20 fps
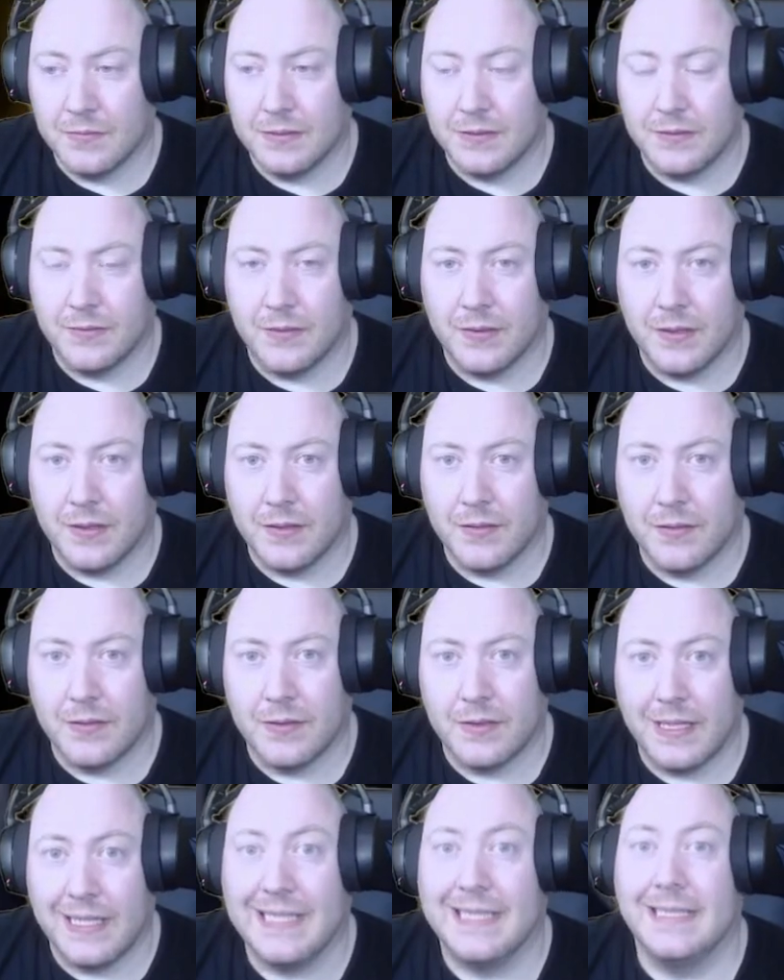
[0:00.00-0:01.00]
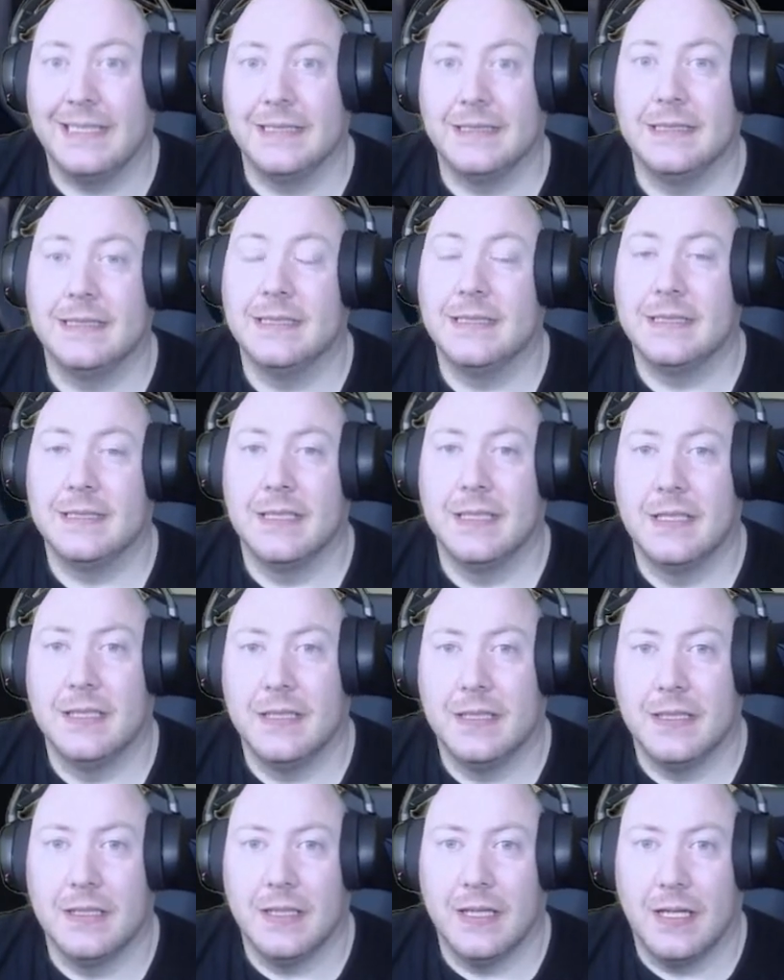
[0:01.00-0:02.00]
see where that leads us.
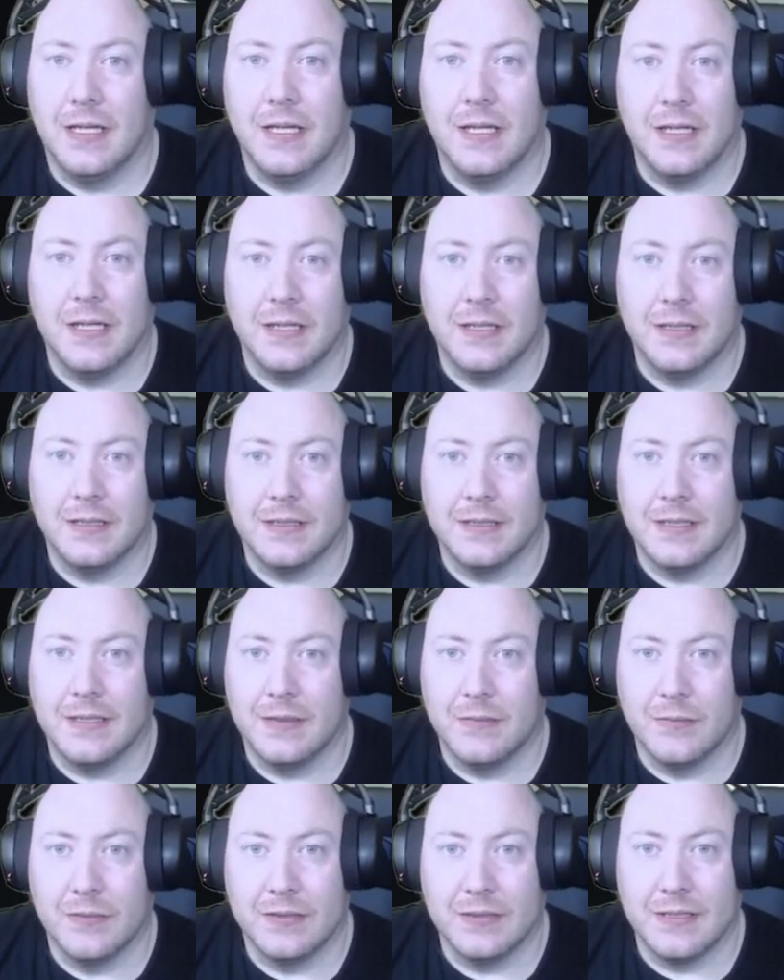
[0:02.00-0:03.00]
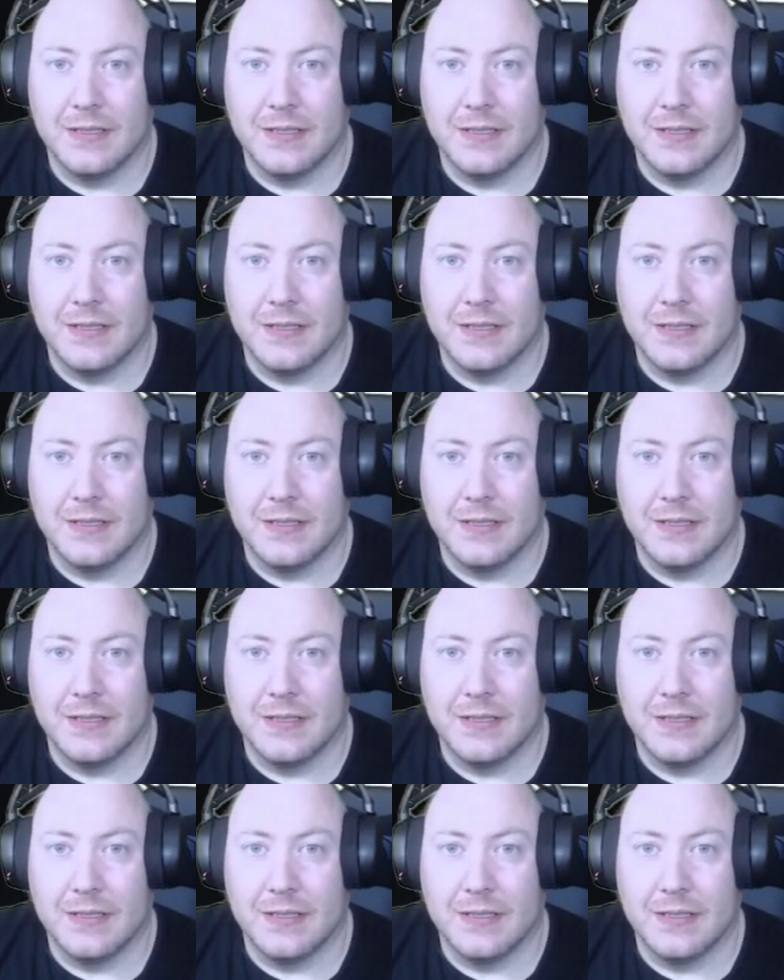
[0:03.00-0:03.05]
The team was